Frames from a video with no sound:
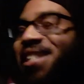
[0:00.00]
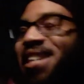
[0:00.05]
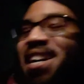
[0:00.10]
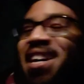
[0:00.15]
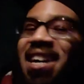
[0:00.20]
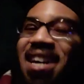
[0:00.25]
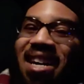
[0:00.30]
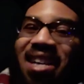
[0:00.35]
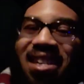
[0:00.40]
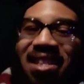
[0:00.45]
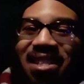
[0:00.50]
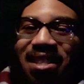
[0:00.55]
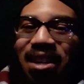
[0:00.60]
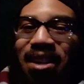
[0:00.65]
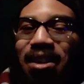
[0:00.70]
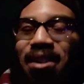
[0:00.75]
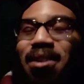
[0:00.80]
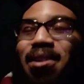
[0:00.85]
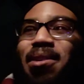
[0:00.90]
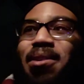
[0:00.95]
Yeah,
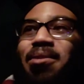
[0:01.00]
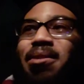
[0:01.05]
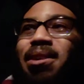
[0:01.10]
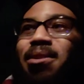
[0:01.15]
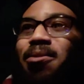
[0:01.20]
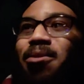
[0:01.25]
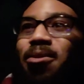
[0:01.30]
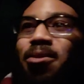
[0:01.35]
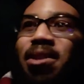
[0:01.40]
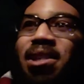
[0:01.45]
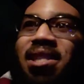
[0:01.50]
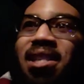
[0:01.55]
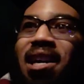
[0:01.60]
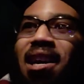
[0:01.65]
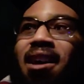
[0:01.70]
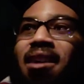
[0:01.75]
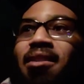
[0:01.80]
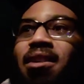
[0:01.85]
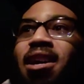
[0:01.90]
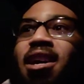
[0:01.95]
so we
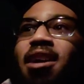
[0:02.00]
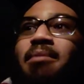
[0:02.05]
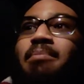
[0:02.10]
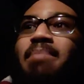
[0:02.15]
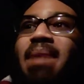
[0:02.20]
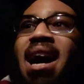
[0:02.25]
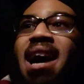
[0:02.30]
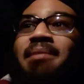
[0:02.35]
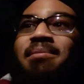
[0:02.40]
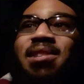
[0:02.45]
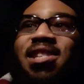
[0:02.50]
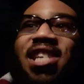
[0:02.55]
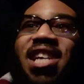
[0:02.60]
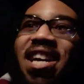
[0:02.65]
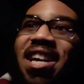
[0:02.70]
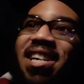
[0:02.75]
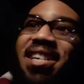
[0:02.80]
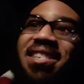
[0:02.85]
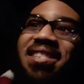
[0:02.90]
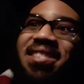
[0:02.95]
saw
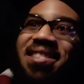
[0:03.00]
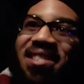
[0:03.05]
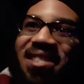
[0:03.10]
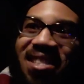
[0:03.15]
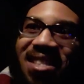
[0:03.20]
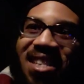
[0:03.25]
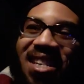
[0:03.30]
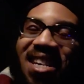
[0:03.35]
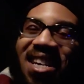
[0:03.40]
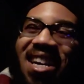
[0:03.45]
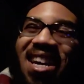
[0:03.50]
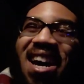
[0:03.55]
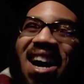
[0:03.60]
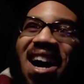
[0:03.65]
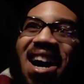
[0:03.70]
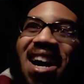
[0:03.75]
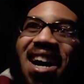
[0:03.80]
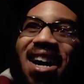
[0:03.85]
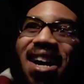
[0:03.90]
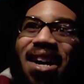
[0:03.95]
Bombshells.
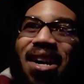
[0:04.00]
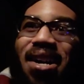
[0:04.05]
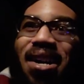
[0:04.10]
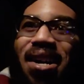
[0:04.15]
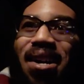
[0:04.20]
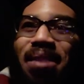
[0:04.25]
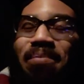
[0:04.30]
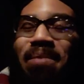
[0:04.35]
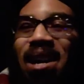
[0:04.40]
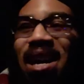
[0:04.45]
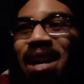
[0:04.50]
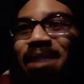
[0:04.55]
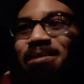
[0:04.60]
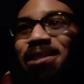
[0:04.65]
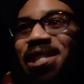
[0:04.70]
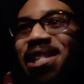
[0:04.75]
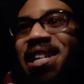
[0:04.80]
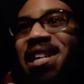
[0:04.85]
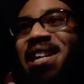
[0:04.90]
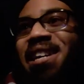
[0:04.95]

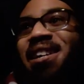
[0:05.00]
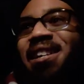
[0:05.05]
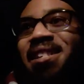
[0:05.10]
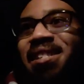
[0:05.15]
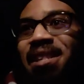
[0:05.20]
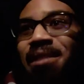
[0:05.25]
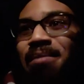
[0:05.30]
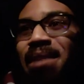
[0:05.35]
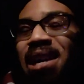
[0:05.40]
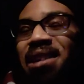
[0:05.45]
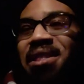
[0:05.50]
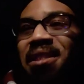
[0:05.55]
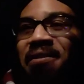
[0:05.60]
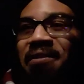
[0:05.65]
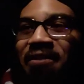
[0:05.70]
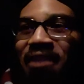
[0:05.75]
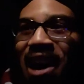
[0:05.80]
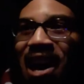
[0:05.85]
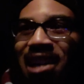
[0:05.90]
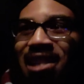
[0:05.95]
Bombshells about the
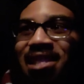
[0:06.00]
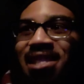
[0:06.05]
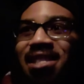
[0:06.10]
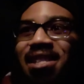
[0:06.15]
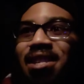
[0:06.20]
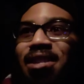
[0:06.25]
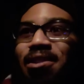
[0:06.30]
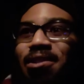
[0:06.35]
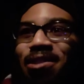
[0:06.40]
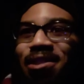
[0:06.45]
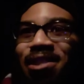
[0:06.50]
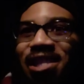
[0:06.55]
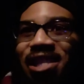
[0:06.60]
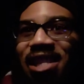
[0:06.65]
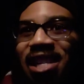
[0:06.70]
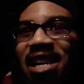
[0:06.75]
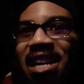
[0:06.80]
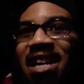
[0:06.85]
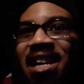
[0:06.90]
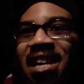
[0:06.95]
Fox News
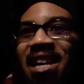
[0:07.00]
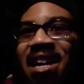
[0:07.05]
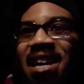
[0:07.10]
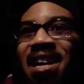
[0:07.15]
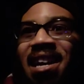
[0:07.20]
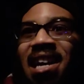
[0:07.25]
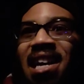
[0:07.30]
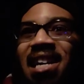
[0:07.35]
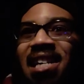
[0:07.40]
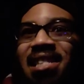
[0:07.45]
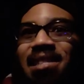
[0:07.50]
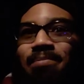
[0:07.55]
shit. It's